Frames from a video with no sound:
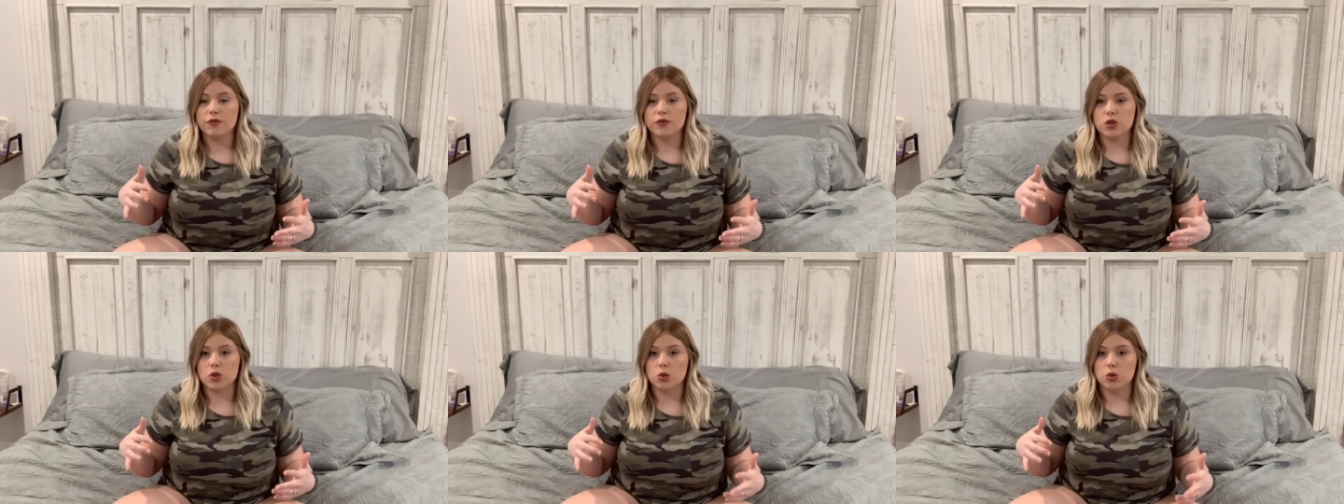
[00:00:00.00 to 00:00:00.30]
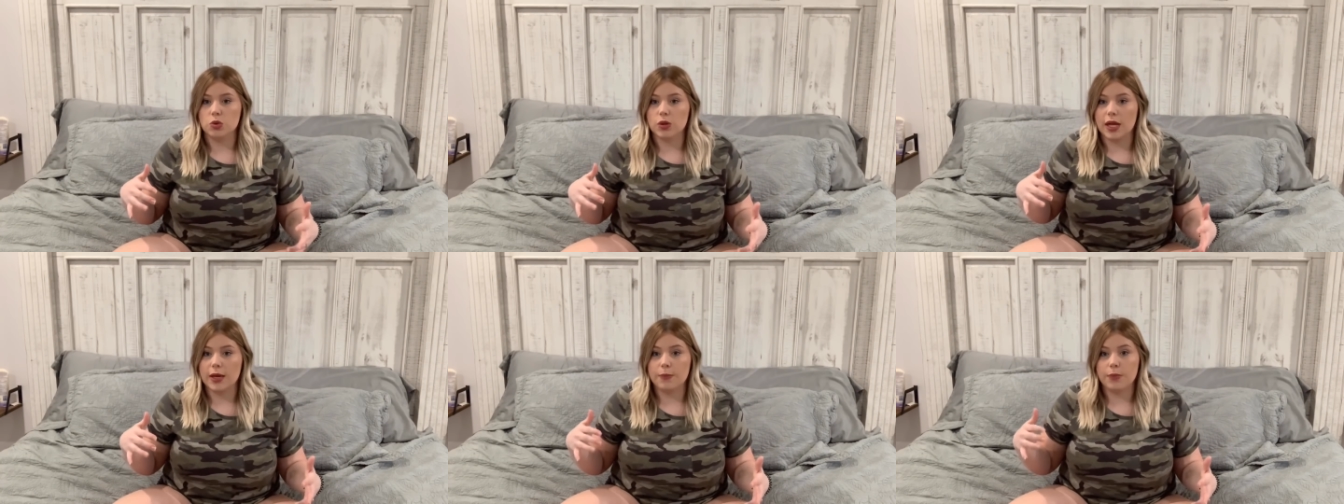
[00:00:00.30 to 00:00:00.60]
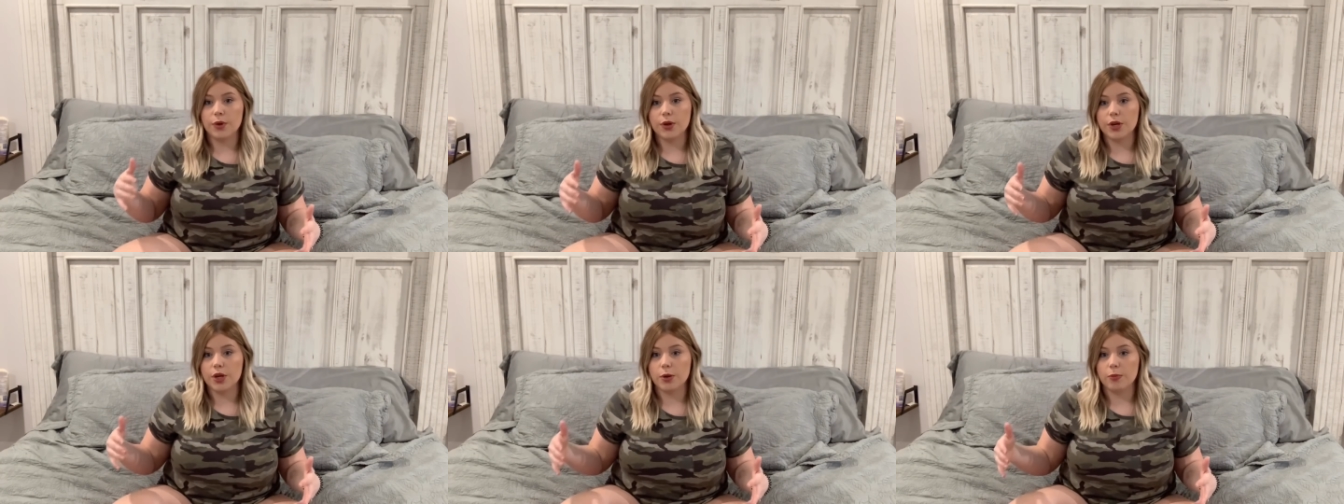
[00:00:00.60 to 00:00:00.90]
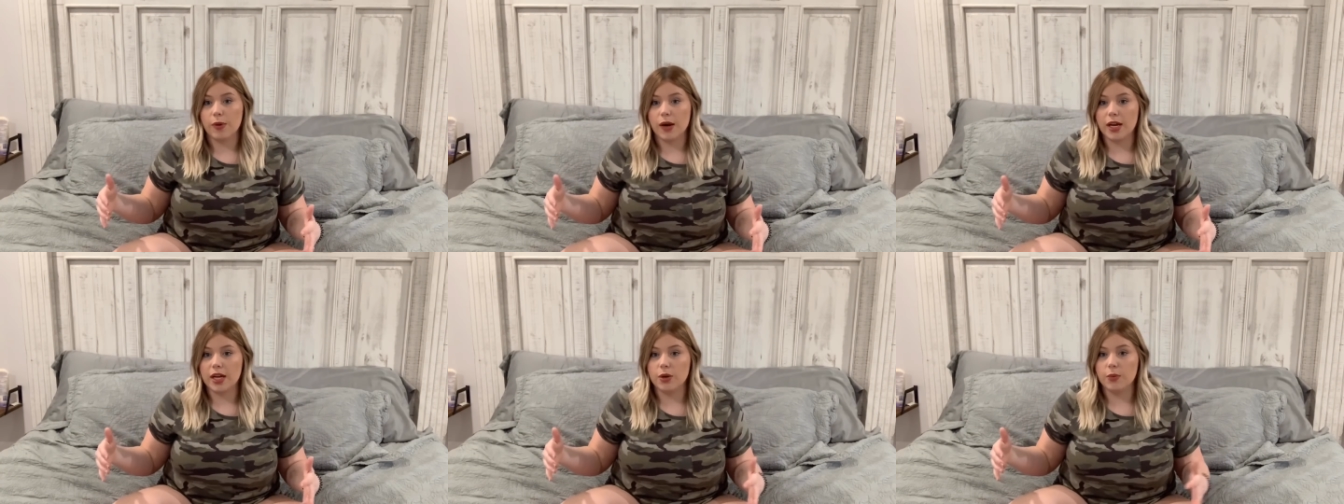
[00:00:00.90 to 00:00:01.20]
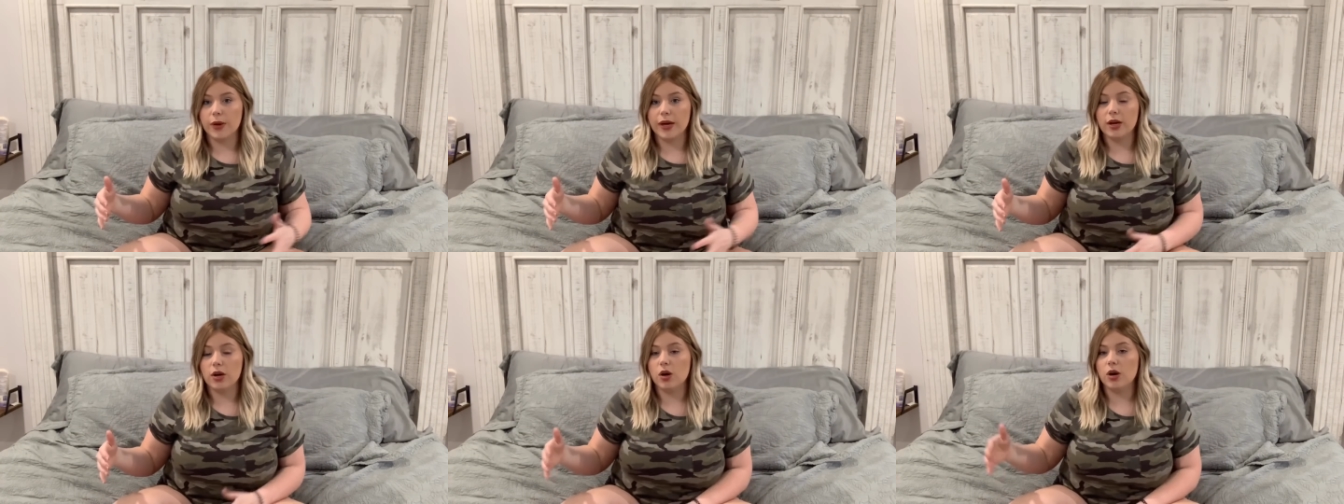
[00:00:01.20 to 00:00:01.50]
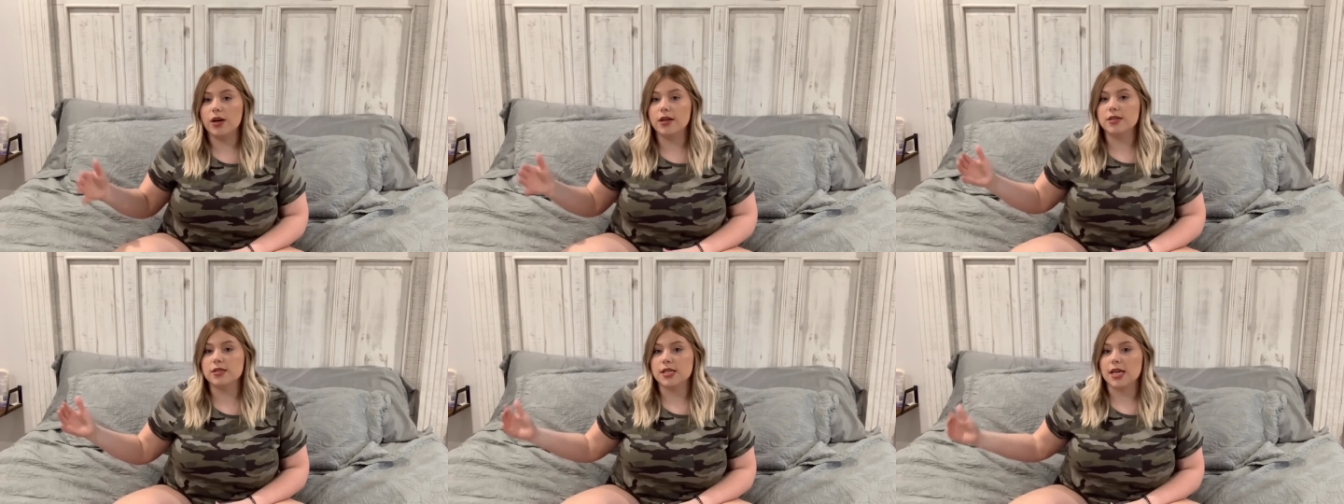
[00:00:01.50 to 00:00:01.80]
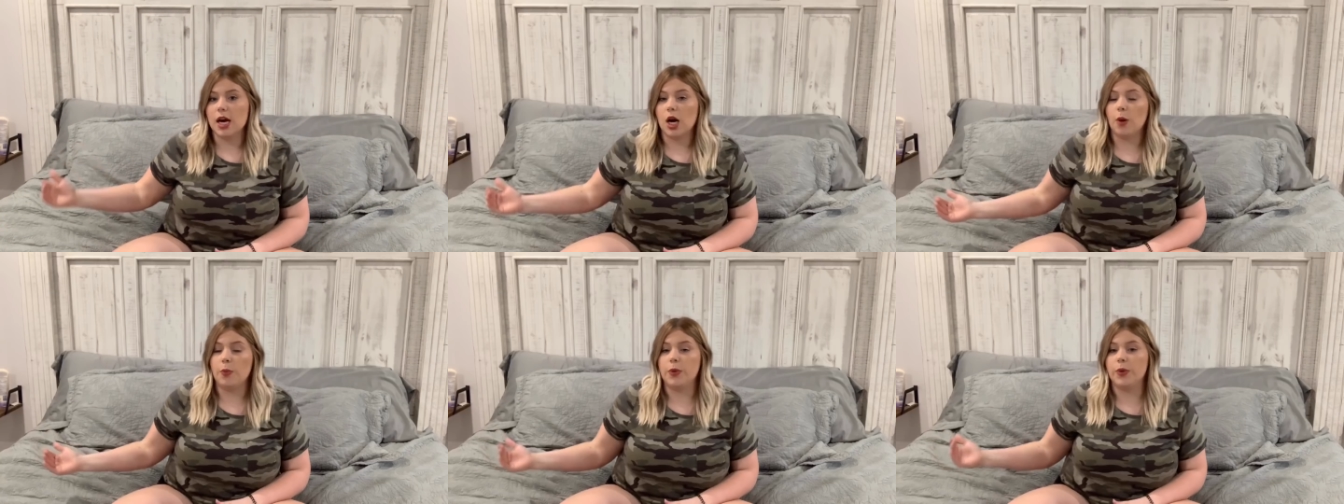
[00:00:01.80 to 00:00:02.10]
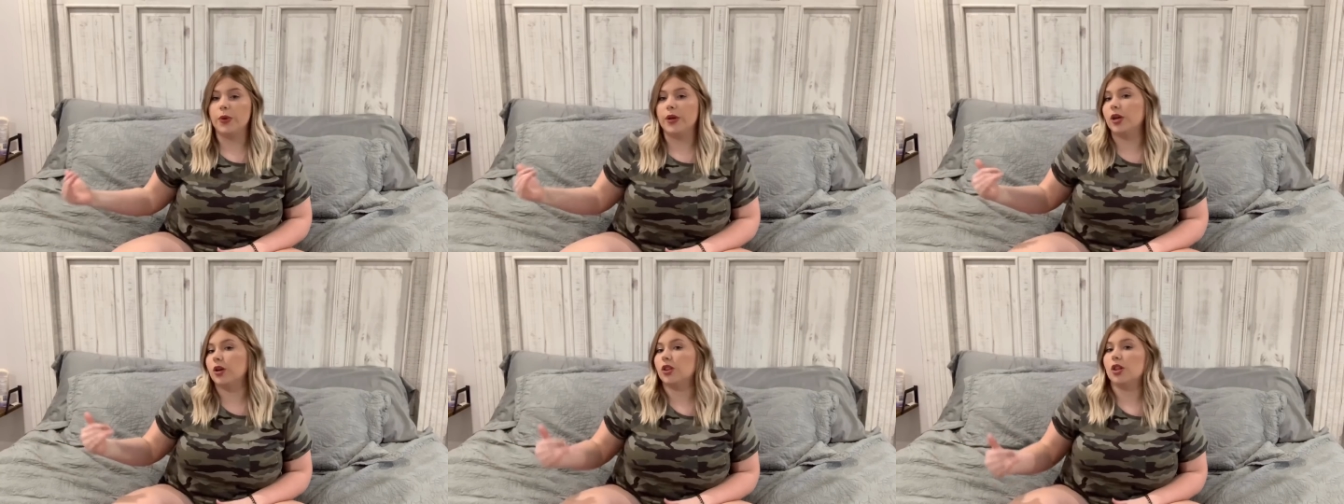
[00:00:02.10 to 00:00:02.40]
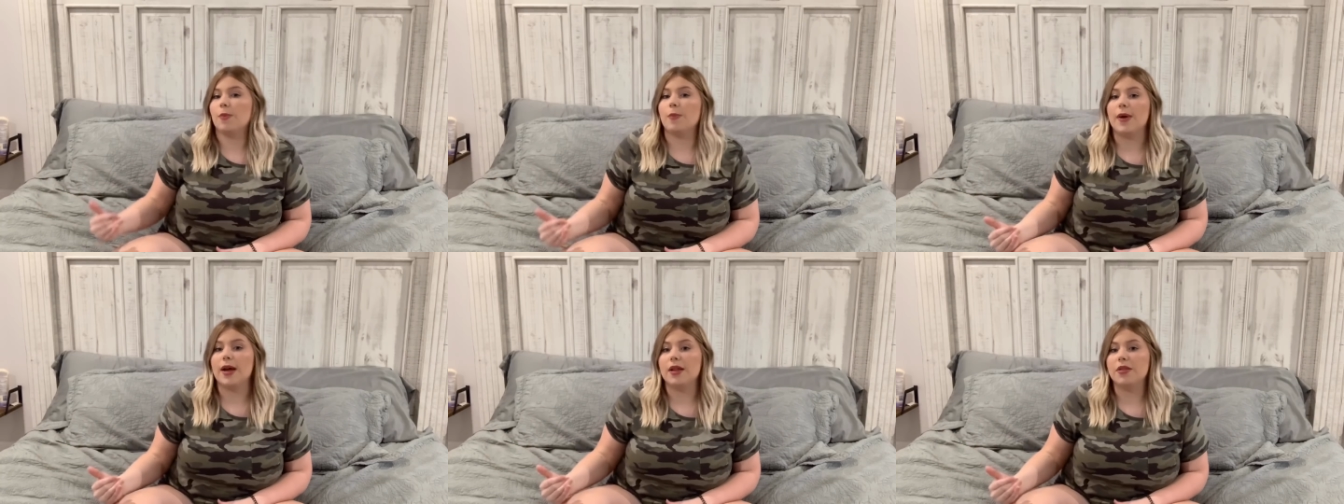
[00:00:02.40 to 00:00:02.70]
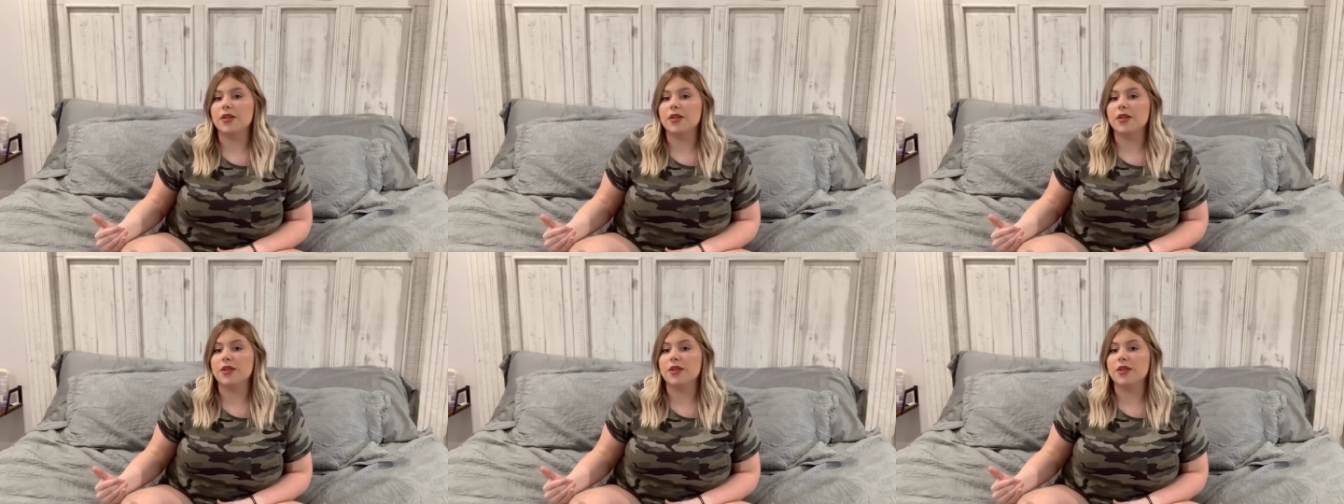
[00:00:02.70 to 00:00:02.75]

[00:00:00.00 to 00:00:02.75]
to like put your body weight on to help you get on the bed.